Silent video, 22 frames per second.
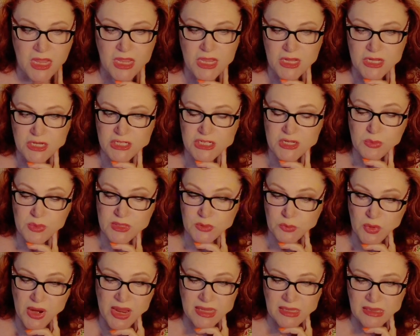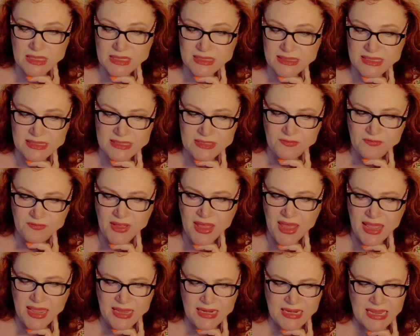She was reckless and
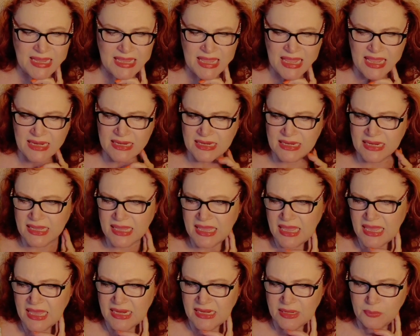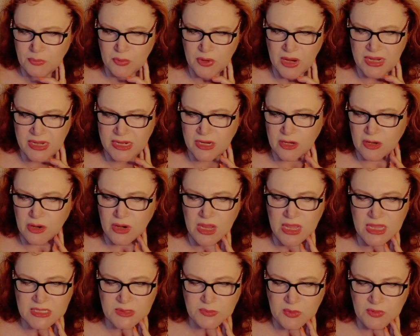defiant, again and again upbraiding her
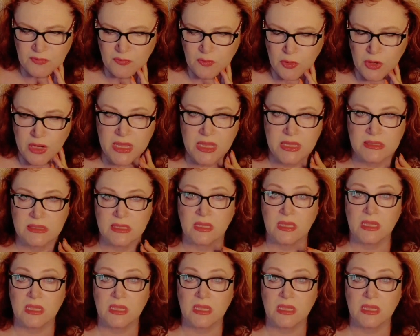husband for his